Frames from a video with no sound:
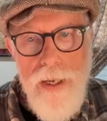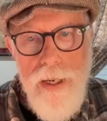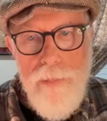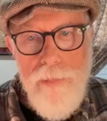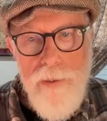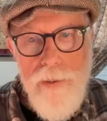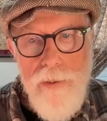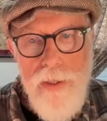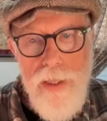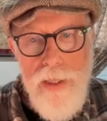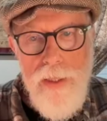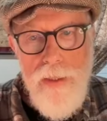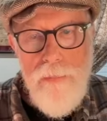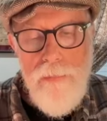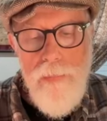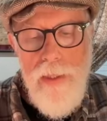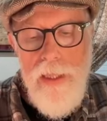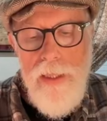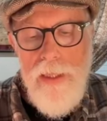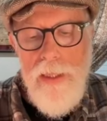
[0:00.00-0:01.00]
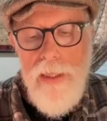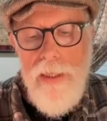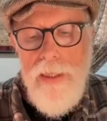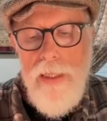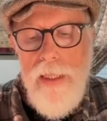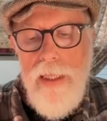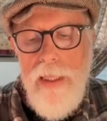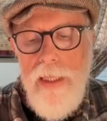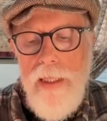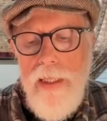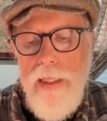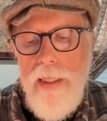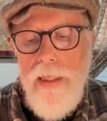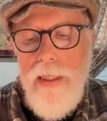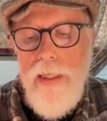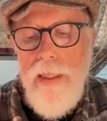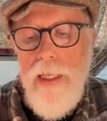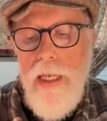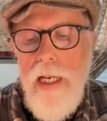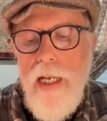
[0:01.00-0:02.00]
operate immediately.
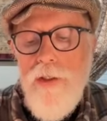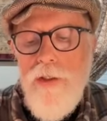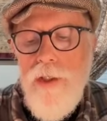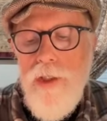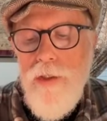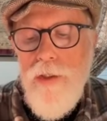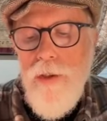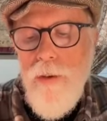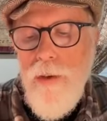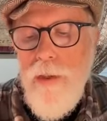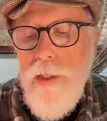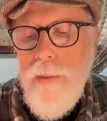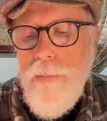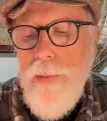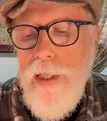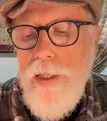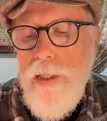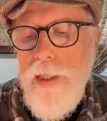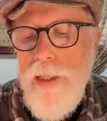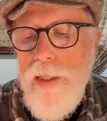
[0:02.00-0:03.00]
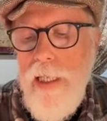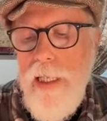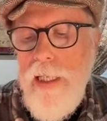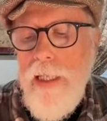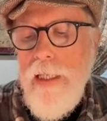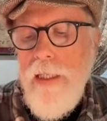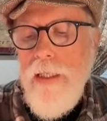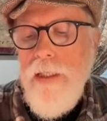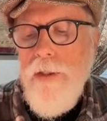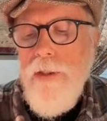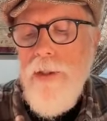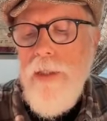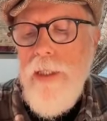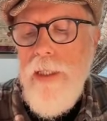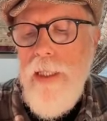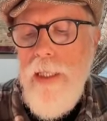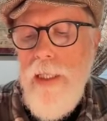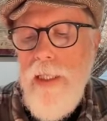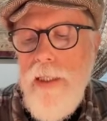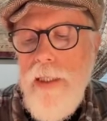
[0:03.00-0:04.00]
She told him that the needle
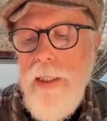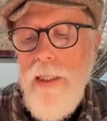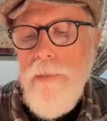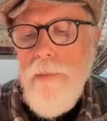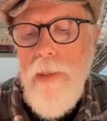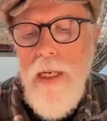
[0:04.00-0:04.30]
could get in